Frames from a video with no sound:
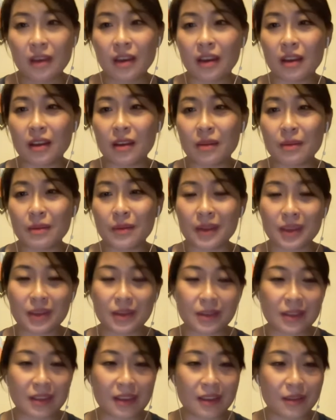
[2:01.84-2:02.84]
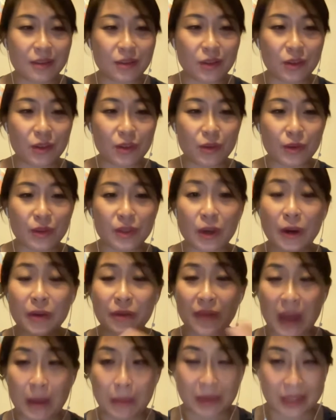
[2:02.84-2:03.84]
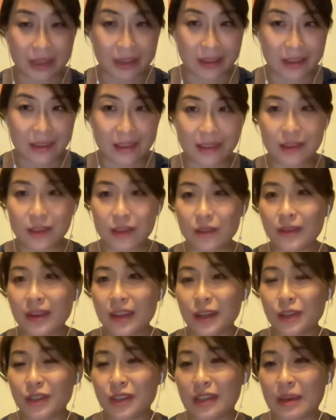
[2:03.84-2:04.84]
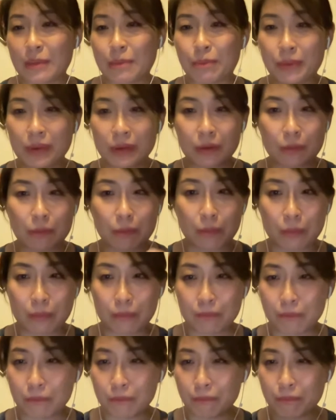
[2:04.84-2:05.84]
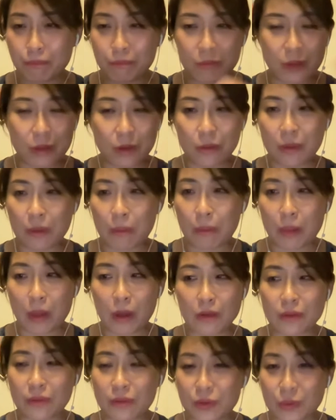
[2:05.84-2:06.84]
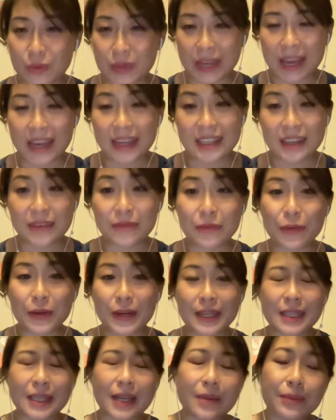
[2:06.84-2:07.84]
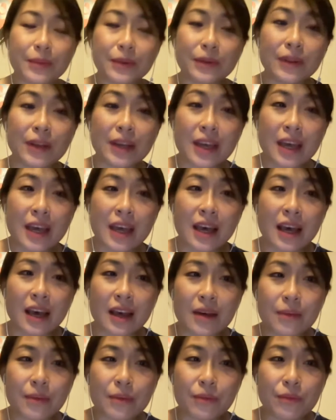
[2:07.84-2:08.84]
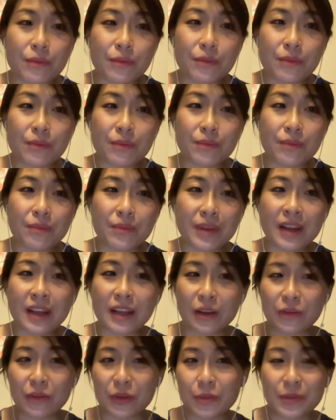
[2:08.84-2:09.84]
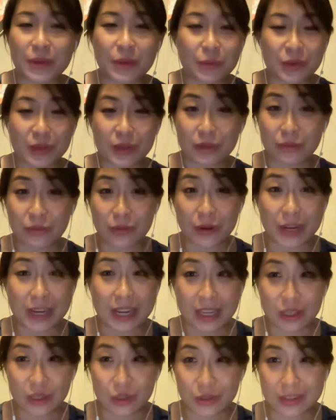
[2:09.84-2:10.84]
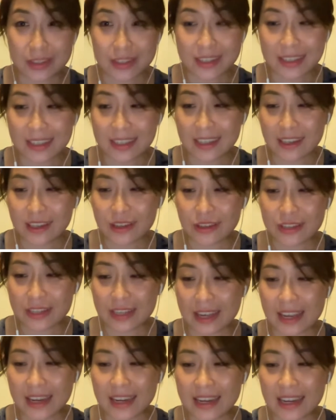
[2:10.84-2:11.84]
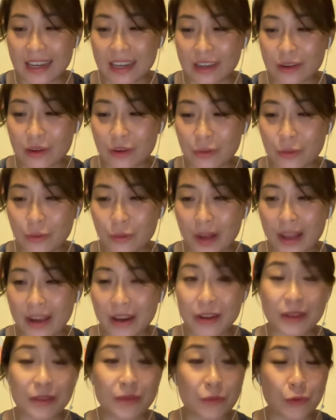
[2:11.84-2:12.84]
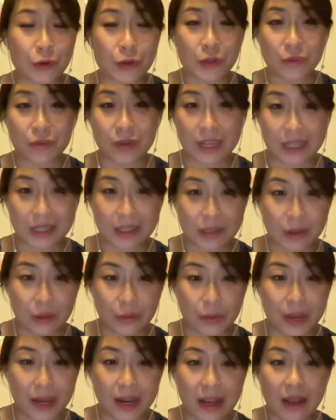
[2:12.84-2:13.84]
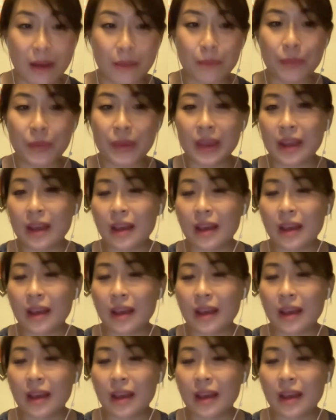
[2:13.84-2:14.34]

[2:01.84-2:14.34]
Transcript: and then to start families, to actually build, you know, the blocks of society, for example. The government was very interested in understanding, you know, why are divorce rates going up?